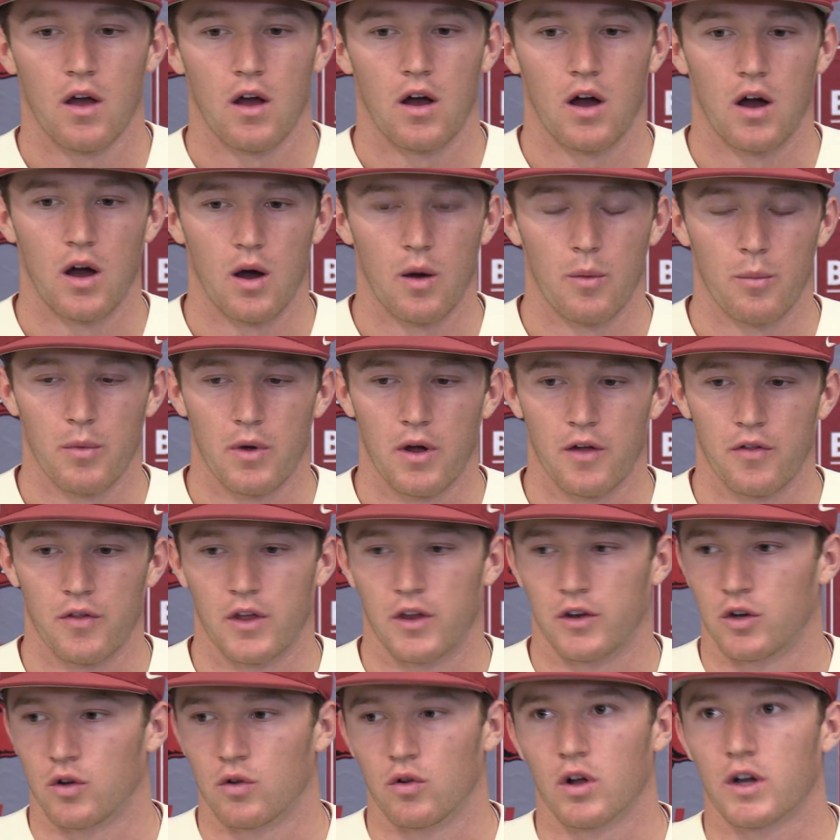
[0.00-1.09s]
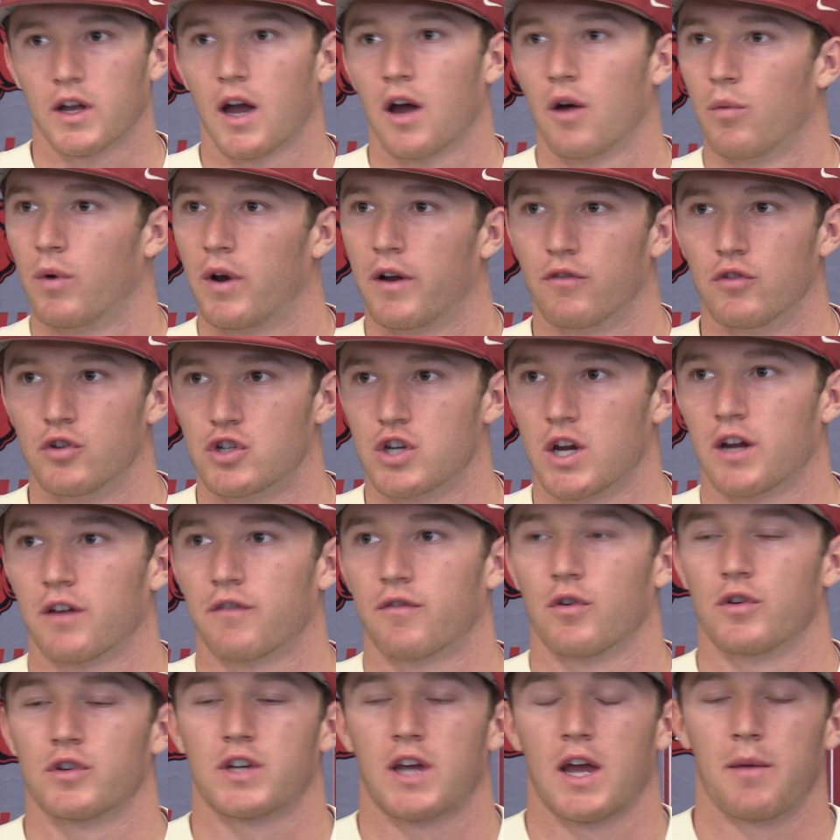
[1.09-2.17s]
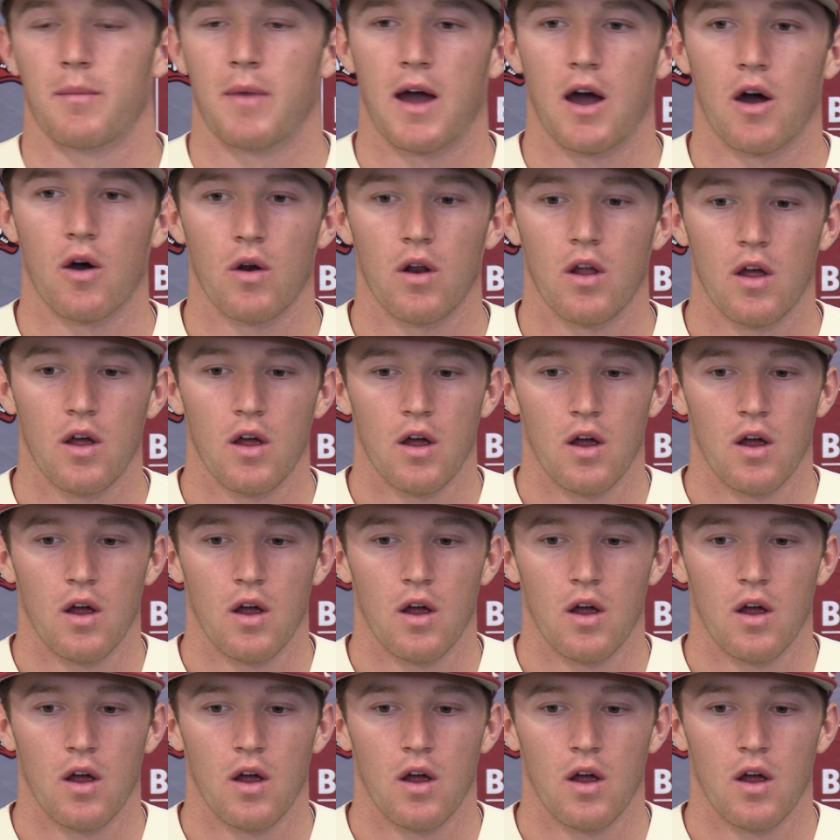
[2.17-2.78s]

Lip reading: And then you look at whenever Jake first came out,